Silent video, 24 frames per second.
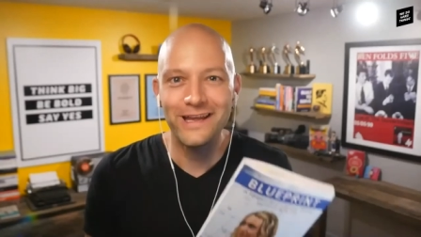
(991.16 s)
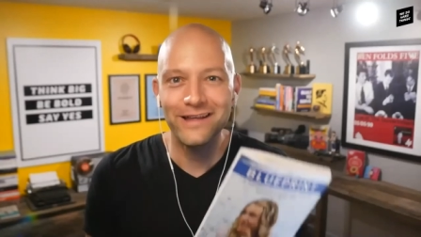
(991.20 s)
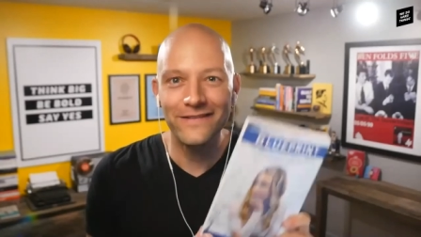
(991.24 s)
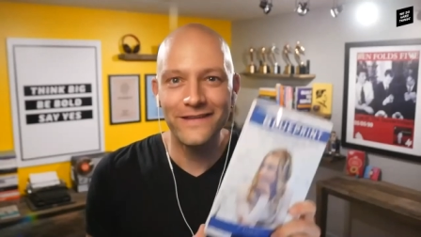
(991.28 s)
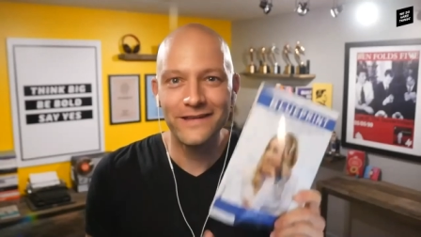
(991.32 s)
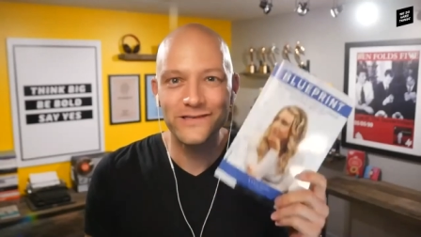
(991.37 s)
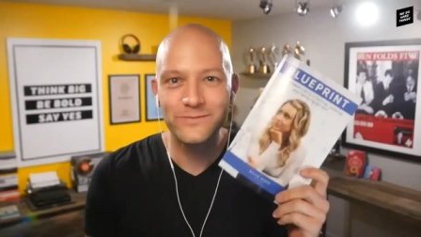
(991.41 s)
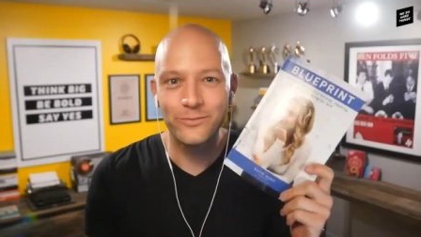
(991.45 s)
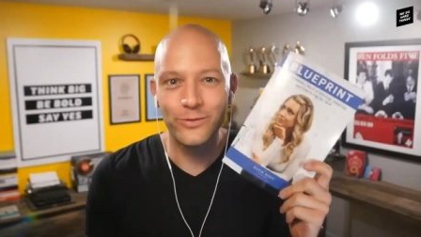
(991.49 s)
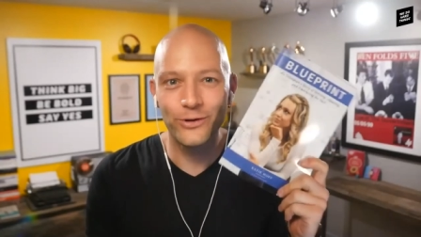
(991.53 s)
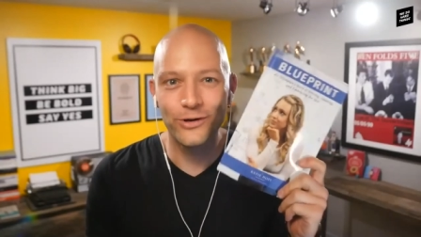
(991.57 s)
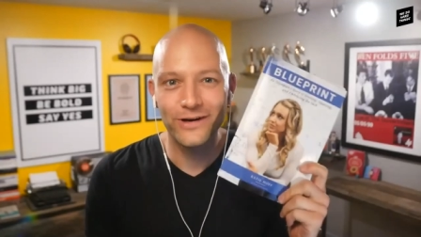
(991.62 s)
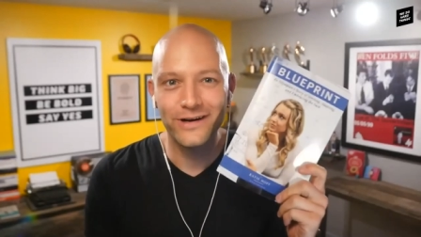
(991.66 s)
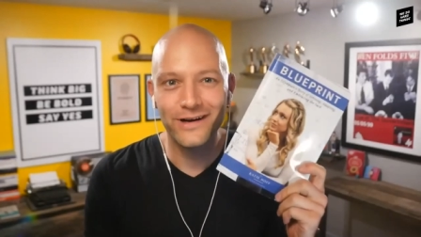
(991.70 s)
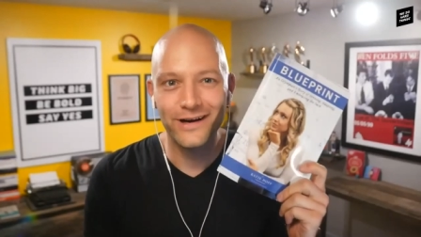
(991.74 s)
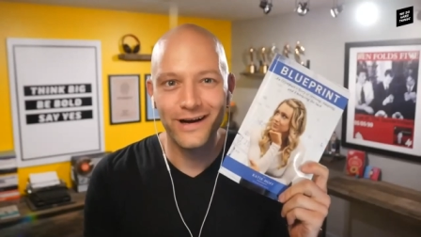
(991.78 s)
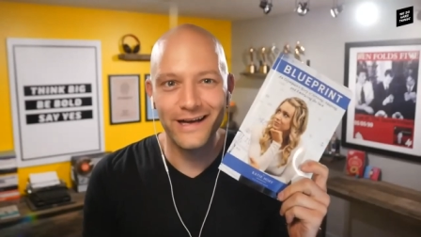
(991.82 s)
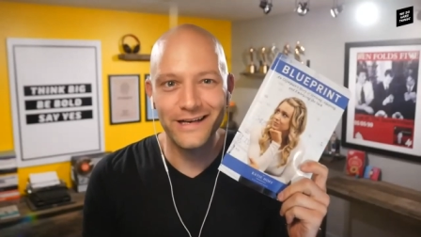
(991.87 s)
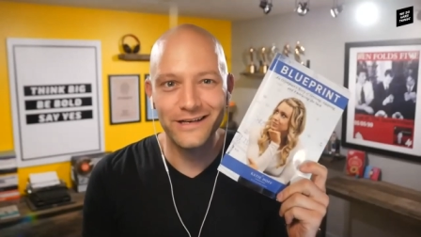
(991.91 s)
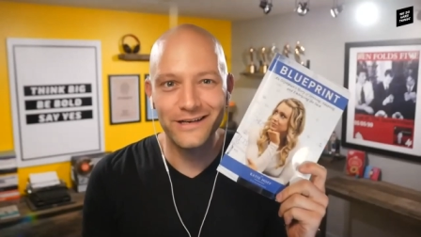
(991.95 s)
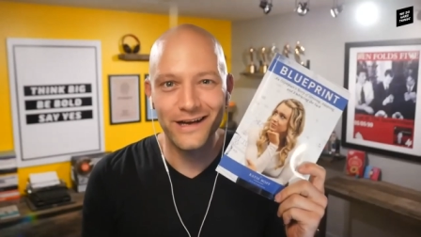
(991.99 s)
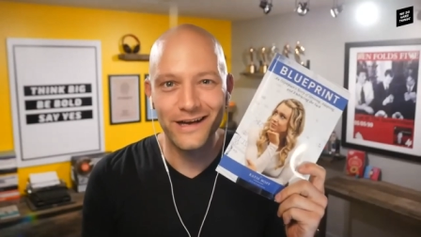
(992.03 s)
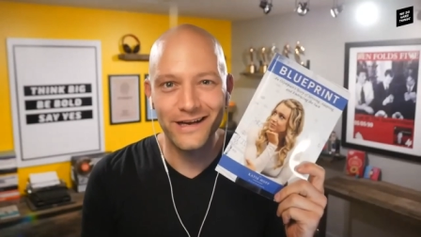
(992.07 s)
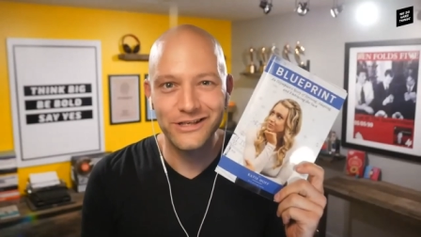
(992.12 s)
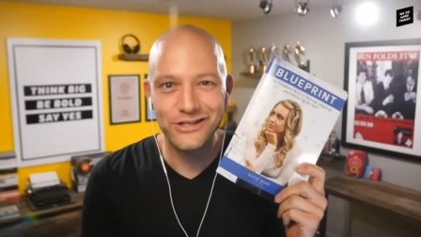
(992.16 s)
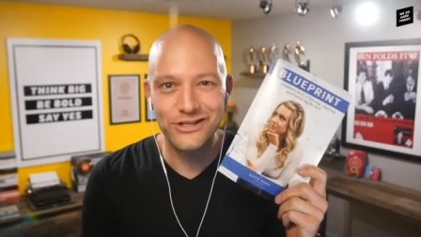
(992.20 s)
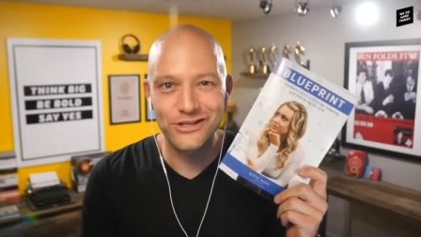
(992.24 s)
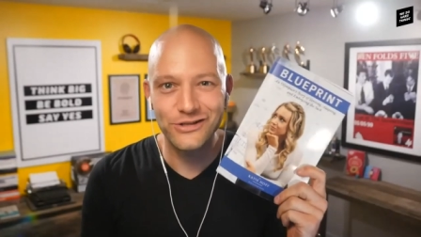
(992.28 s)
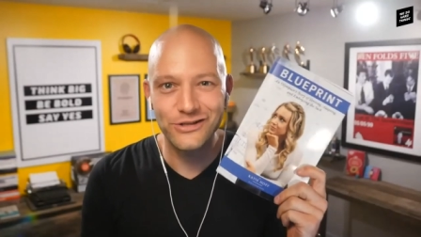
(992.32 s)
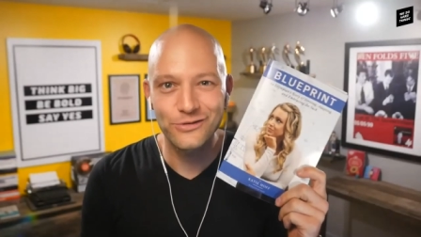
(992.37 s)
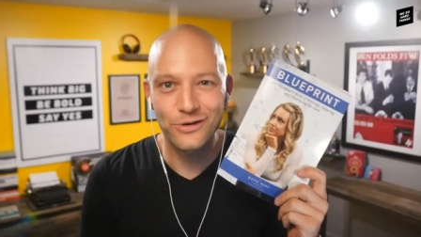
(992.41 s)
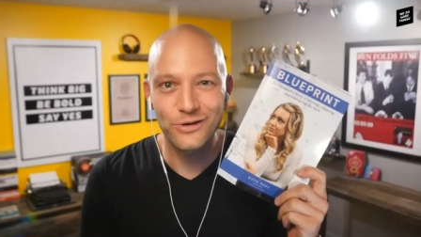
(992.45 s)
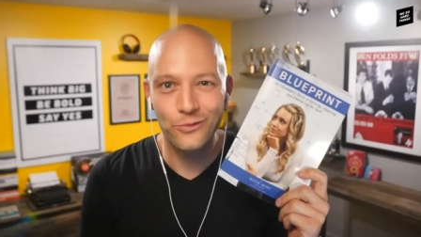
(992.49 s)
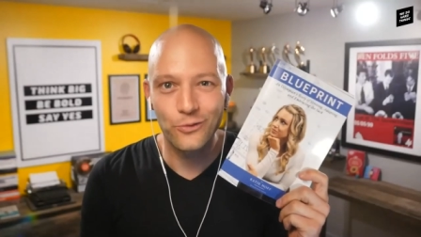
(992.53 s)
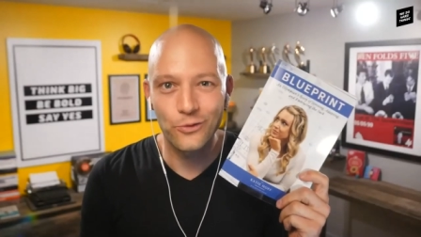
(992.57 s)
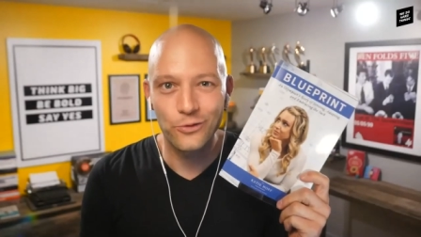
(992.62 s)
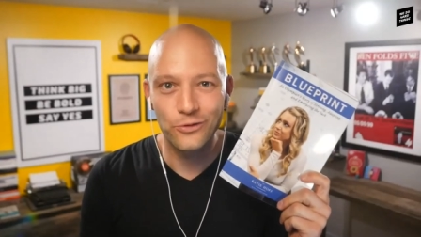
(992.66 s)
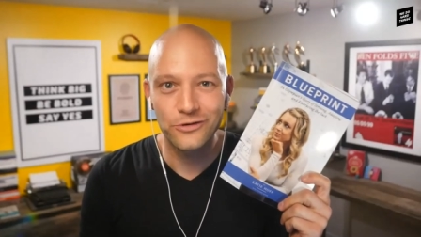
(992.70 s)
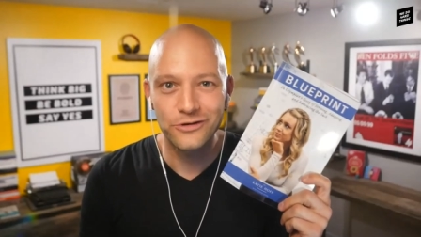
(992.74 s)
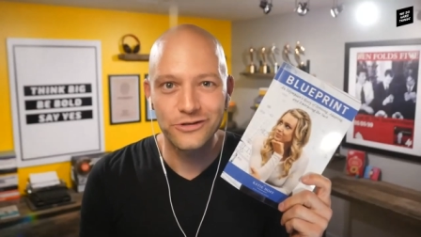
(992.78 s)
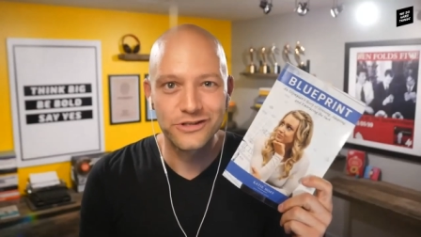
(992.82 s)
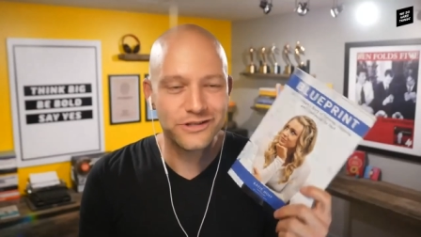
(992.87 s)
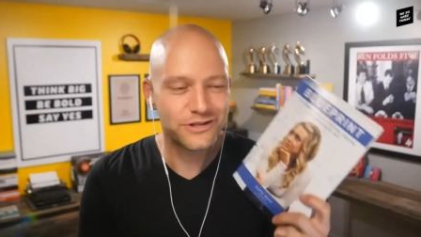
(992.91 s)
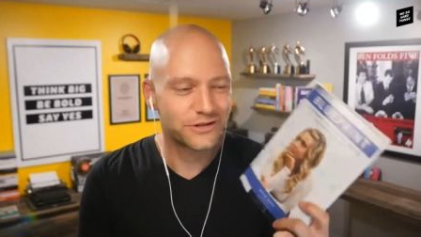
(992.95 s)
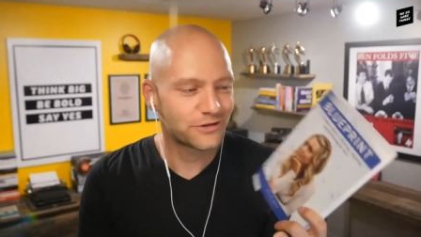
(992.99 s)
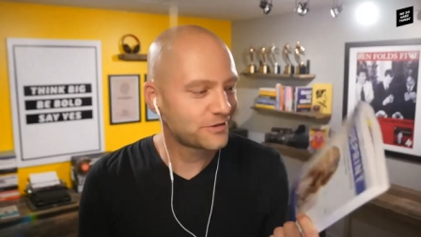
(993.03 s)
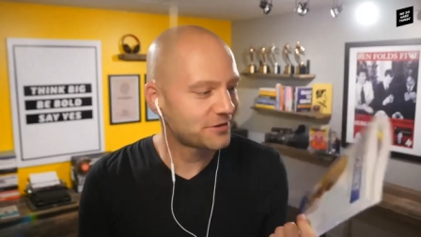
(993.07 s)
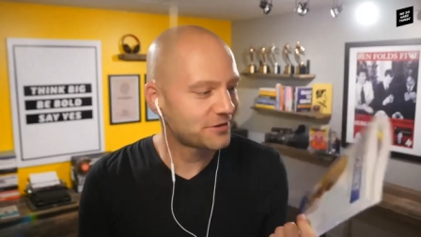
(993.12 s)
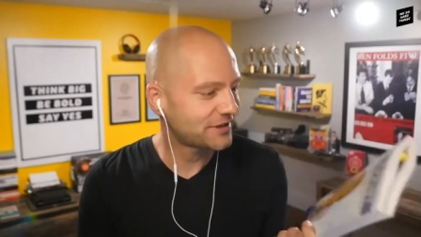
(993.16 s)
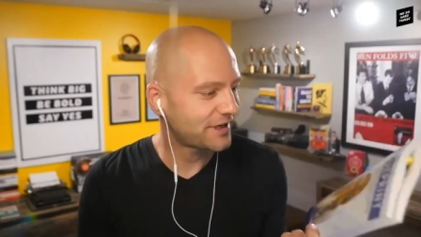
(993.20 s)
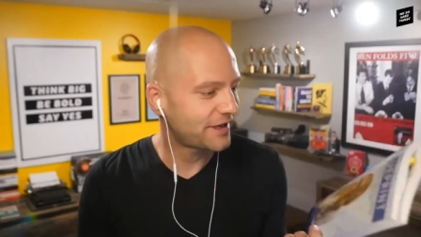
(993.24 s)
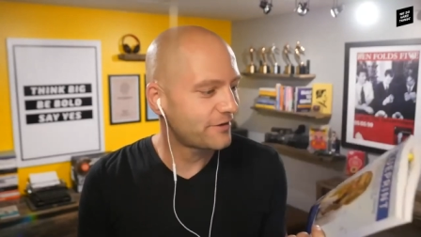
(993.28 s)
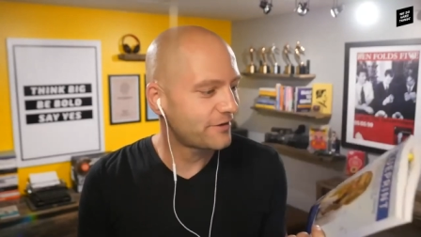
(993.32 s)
In this book, I, I should do a word search.